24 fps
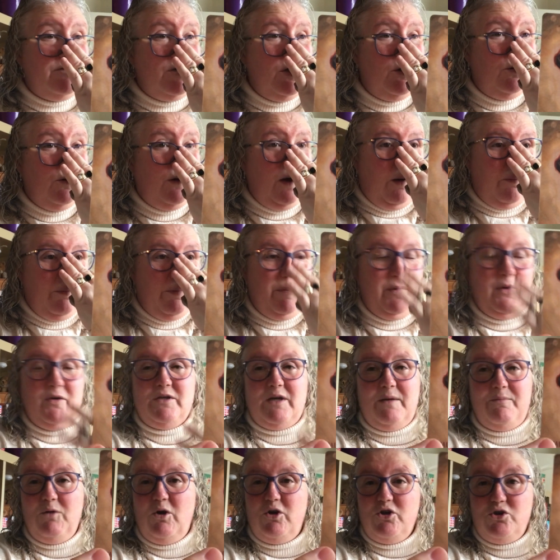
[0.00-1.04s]
to look up because
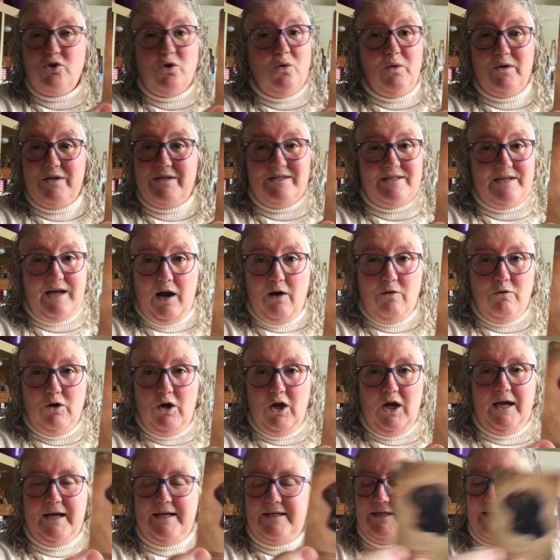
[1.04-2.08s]
I'm not sure what
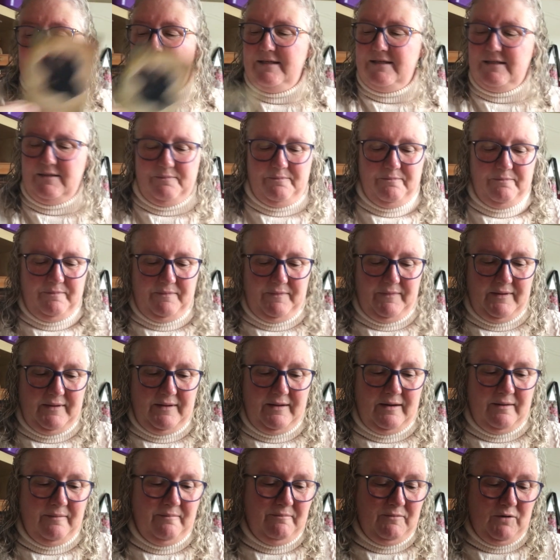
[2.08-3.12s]
staurolite is.
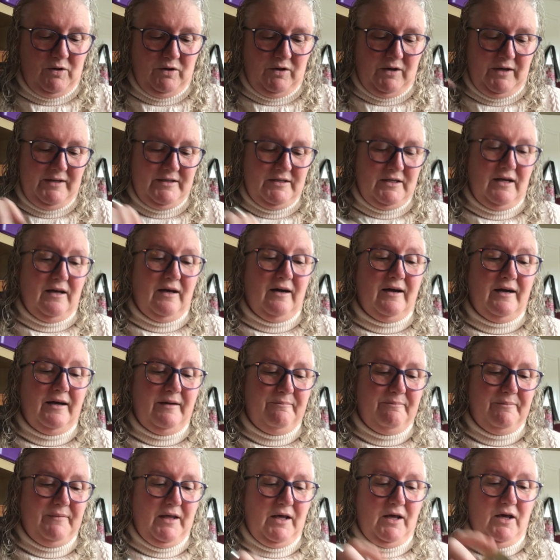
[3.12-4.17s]
I'm not going to lie.
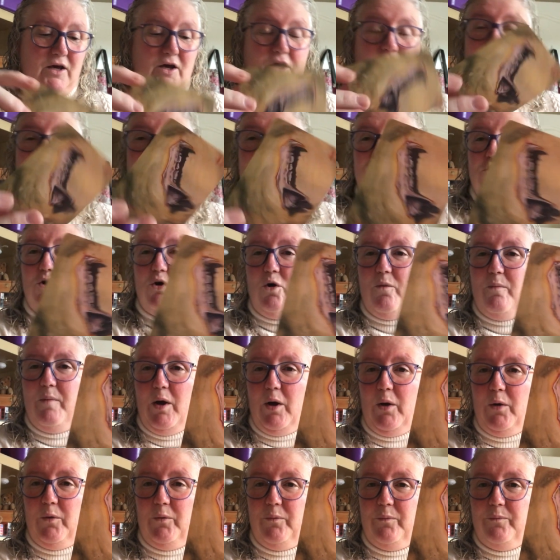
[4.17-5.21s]

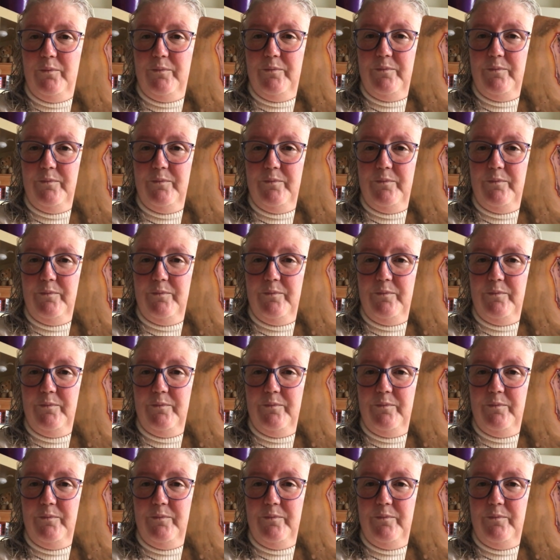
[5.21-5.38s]
Jawbone.